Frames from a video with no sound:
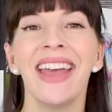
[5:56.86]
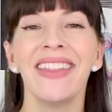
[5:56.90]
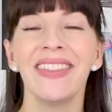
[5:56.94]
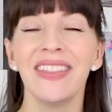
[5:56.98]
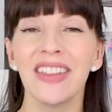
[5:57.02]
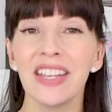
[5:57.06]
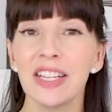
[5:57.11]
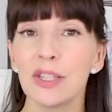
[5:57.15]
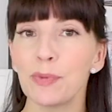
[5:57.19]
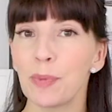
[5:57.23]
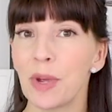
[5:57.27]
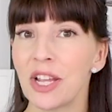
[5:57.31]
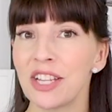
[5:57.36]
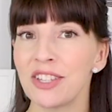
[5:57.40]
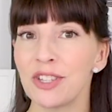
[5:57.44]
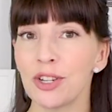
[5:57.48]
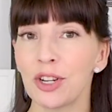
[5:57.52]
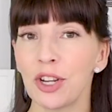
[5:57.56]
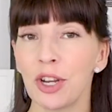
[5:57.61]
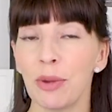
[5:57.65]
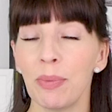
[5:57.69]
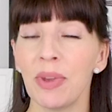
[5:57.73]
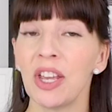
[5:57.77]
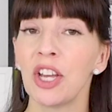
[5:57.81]
These pens are
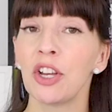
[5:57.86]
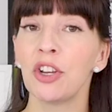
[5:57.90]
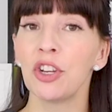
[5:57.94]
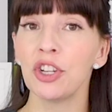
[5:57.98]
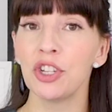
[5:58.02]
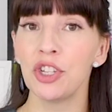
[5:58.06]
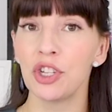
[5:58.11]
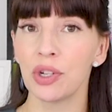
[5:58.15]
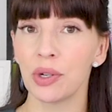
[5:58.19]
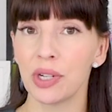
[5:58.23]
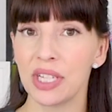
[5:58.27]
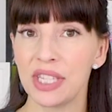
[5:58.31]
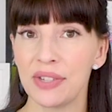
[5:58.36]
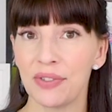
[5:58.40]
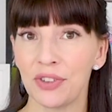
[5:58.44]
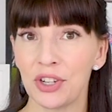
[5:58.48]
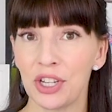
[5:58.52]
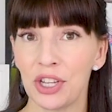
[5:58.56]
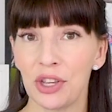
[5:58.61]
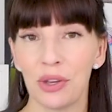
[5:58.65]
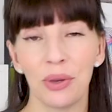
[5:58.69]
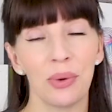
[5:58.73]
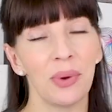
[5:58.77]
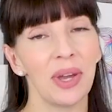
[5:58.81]
going to be a good choice for
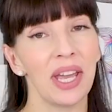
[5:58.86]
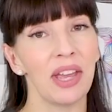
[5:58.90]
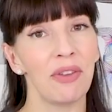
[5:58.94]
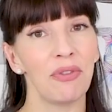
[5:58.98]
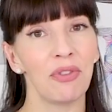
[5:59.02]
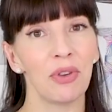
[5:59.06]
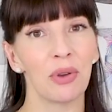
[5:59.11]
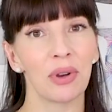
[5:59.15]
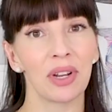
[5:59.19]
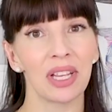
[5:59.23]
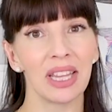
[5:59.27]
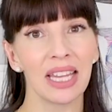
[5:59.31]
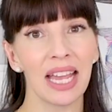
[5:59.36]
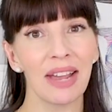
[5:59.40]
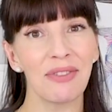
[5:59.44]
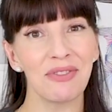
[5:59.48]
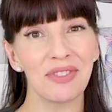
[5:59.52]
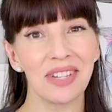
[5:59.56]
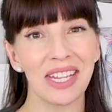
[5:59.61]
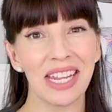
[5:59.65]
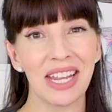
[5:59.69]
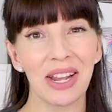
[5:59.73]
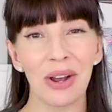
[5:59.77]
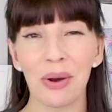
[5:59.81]
you if you're a
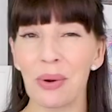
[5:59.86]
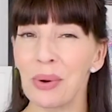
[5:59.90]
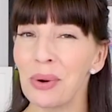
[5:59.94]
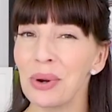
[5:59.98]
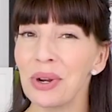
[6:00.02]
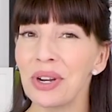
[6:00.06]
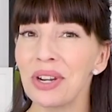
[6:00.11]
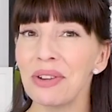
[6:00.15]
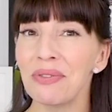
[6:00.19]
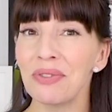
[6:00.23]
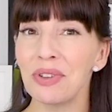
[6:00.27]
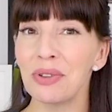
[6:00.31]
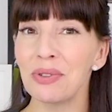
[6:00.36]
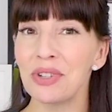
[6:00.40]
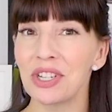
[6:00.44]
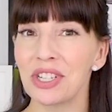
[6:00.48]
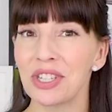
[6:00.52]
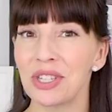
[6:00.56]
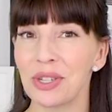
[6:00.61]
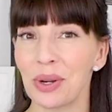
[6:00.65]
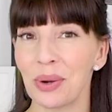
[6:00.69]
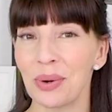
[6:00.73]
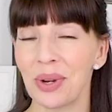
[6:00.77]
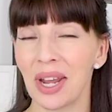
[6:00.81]
lefty or if you
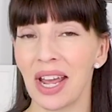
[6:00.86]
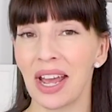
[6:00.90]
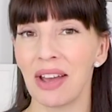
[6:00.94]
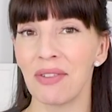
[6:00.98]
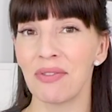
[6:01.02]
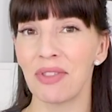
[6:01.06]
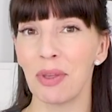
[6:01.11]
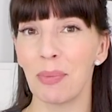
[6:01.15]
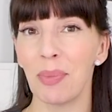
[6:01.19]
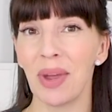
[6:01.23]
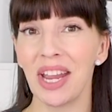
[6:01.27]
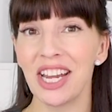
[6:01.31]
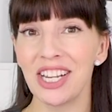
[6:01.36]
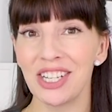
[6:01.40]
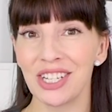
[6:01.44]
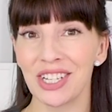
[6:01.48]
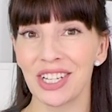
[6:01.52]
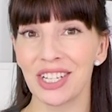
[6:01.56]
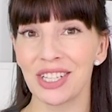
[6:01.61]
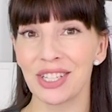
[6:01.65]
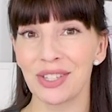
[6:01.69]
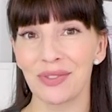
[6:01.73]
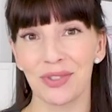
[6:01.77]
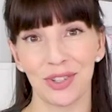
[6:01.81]
just don't have the
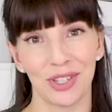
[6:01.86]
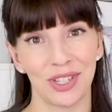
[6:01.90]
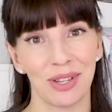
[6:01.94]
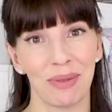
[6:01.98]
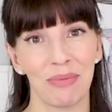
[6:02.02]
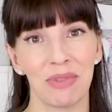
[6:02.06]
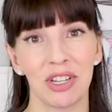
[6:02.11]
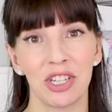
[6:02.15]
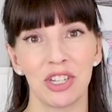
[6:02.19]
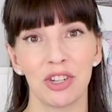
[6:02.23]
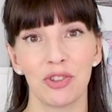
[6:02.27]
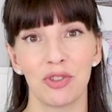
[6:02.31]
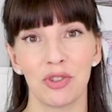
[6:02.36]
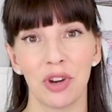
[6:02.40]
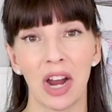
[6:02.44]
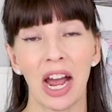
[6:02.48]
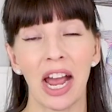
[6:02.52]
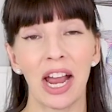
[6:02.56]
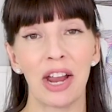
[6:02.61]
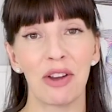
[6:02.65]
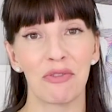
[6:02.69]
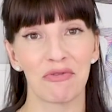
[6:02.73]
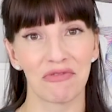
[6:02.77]
patience for something to dry